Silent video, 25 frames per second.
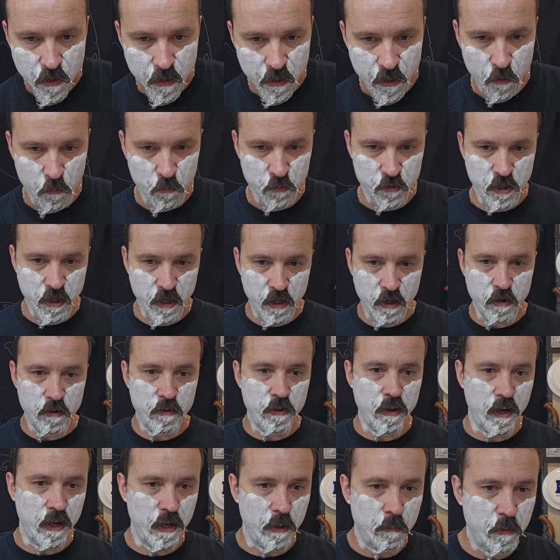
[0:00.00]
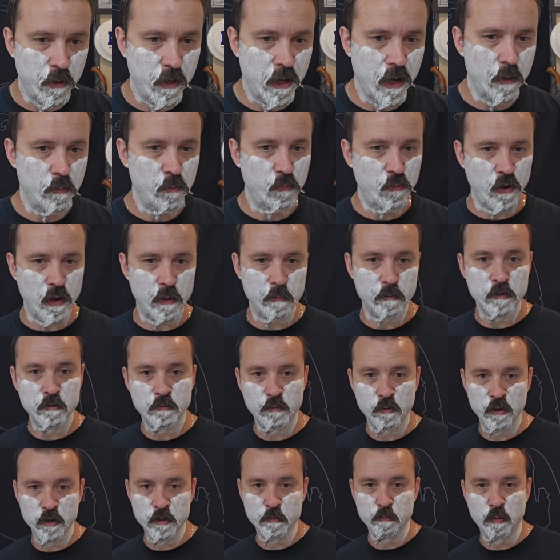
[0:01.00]
It was here that he became famous
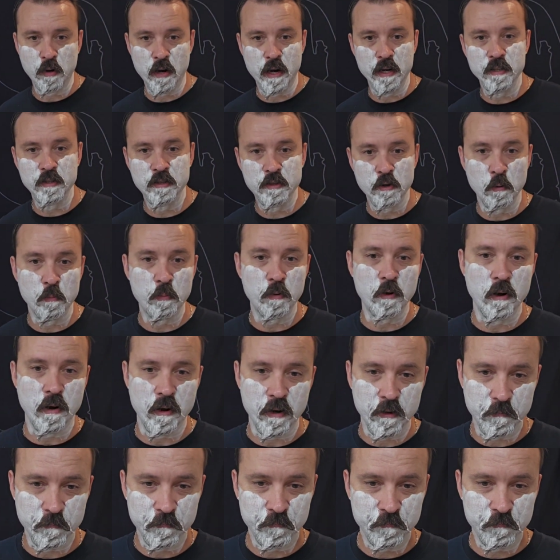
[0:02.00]
for his prize soap con,